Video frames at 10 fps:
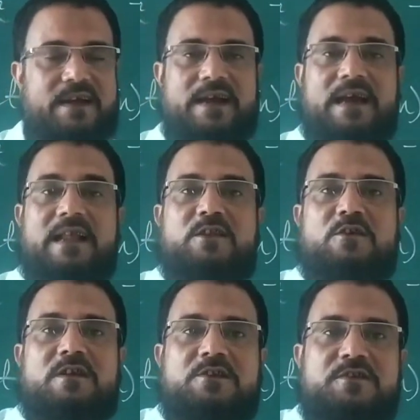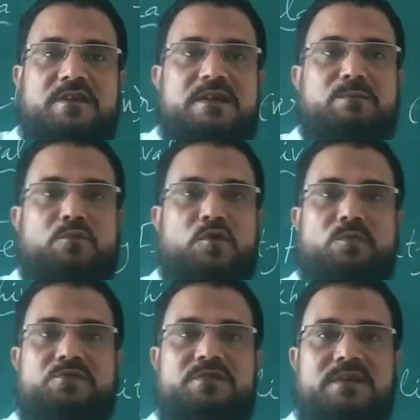health condition
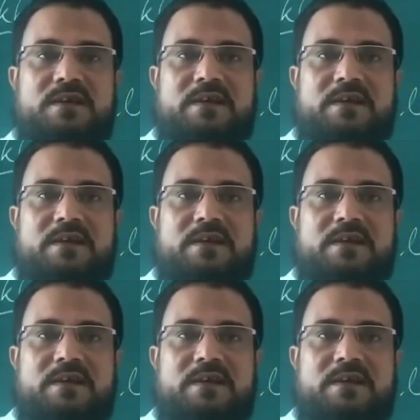improves,